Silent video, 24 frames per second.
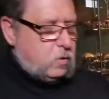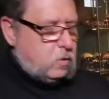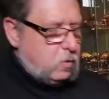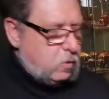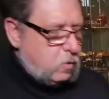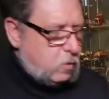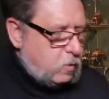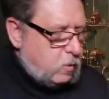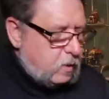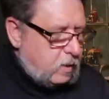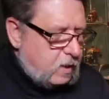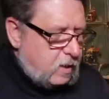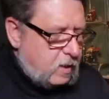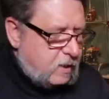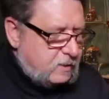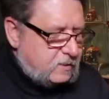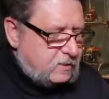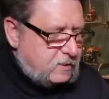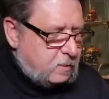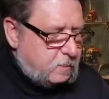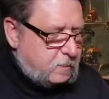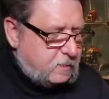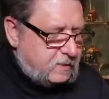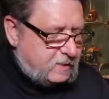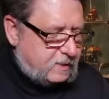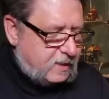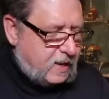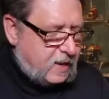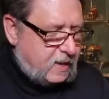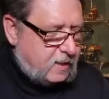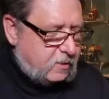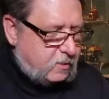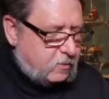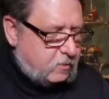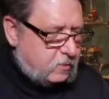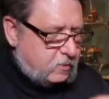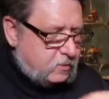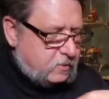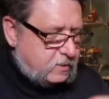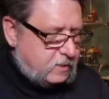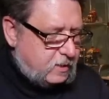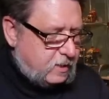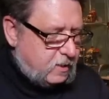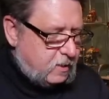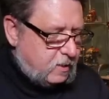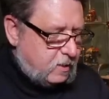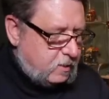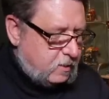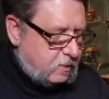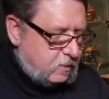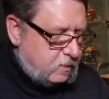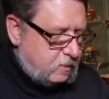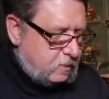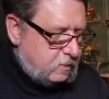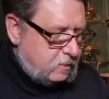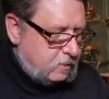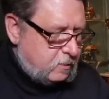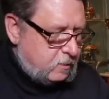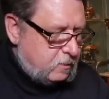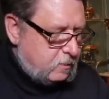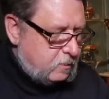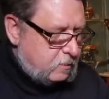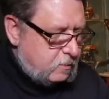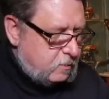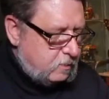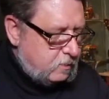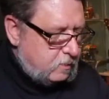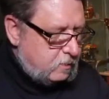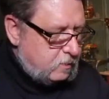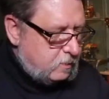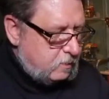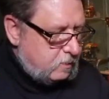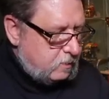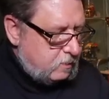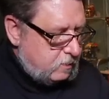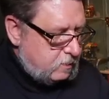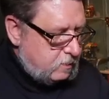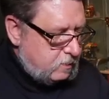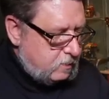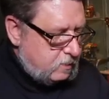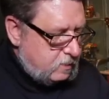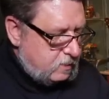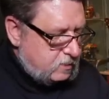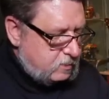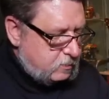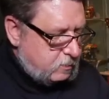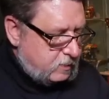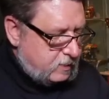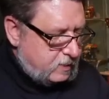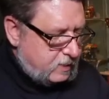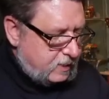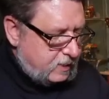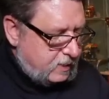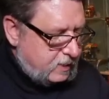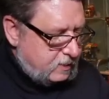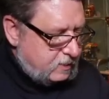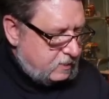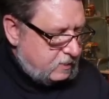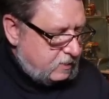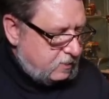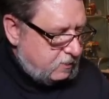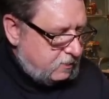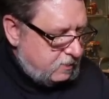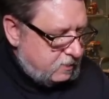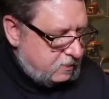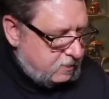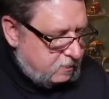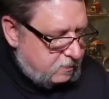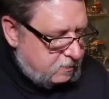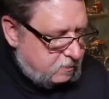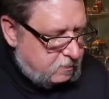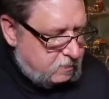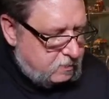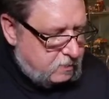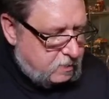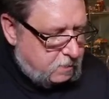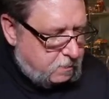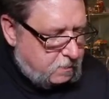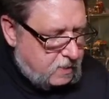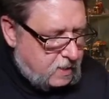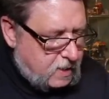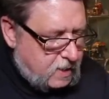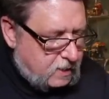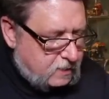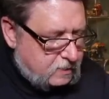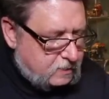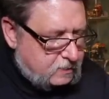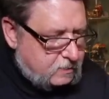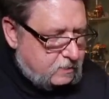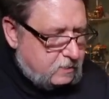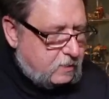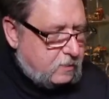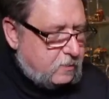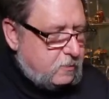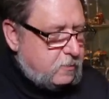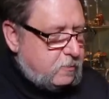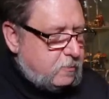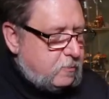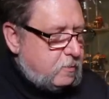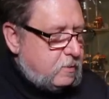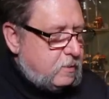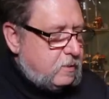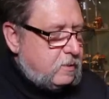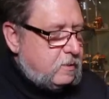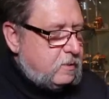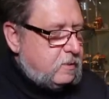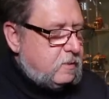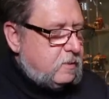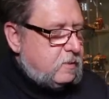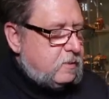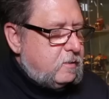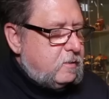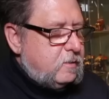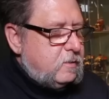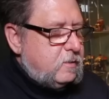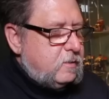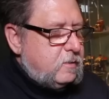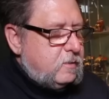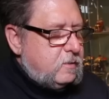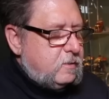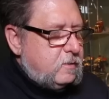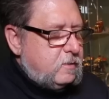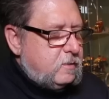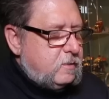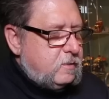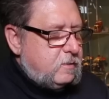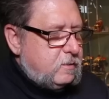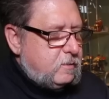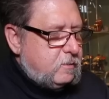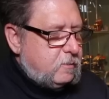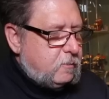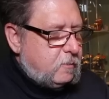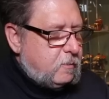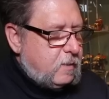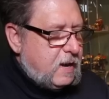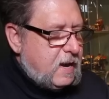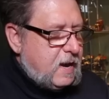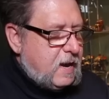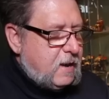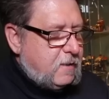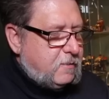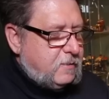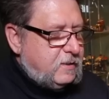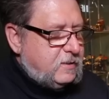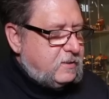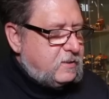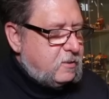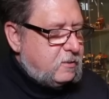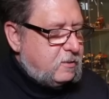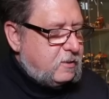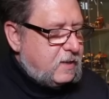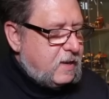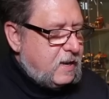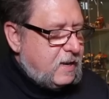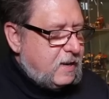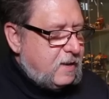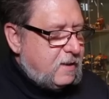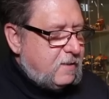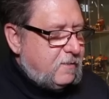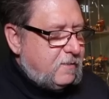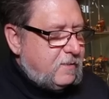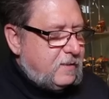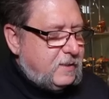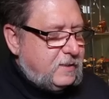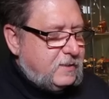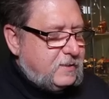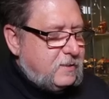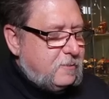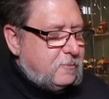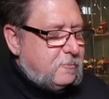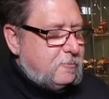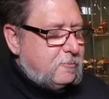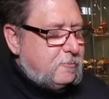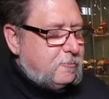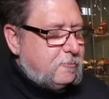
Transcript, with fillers: Ooh, and lots of botanicals here as we dig into the, the box. Oh. Wow, these are kind of, these are